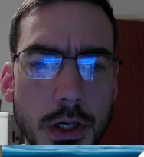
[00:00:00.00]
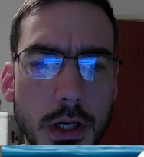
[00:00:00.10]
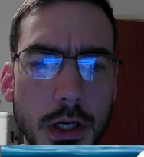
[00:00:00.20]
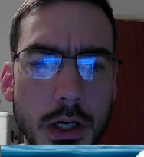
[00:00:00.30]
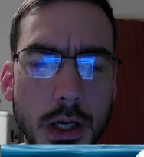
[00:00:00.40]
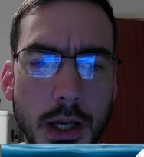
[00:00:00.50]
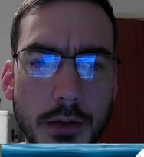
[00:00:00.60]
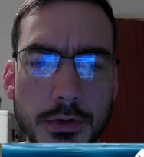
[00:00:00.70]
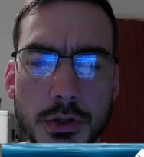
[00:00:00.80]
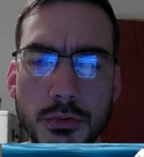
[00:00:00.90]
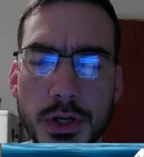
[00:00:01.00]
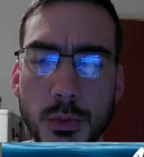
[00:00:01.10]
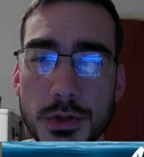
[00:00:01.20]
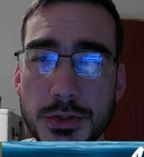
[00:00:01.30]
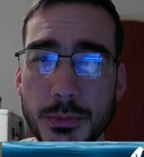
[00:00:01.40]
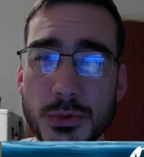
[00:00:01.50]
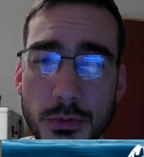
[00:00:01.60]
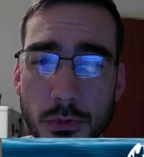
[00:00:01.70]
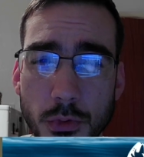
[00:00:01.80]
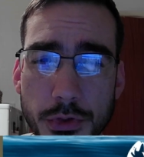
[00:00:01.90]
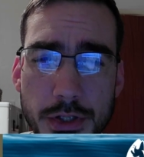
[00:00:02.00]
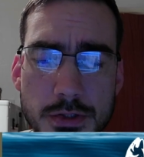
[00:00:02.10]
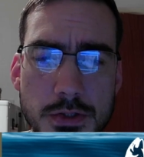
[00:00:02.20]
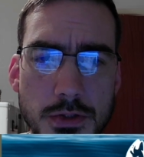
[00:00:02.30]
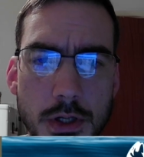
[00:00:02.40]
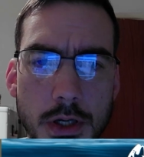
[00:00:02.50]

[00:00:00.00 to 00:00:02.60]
have a career with some sort of audience,